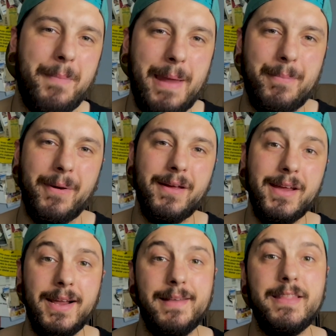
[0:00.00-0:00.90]
paper.
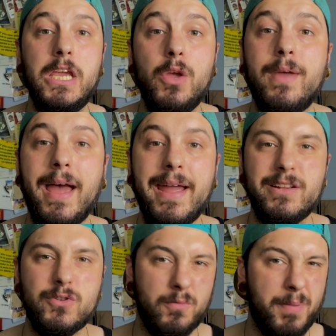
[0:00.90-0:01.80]
In the UK,
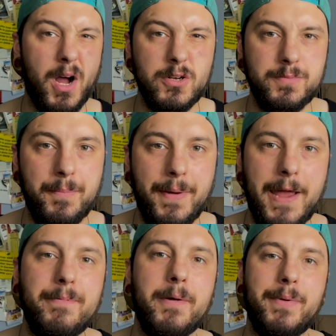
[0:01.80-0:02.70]
it's called parchment
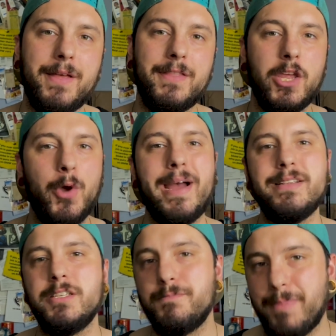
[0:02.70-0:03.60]
paper, but in the
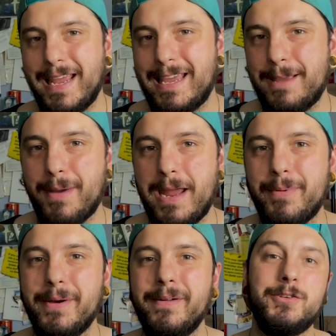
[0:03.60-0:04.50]
US, it's baking
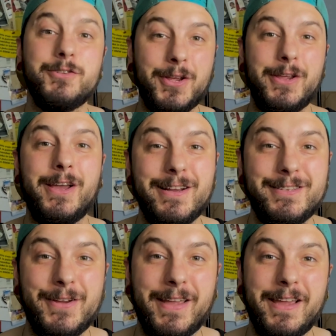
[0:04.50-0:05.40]
paper, just so you
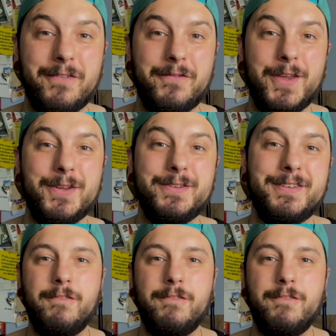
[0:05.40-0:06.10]
guys don't get confused.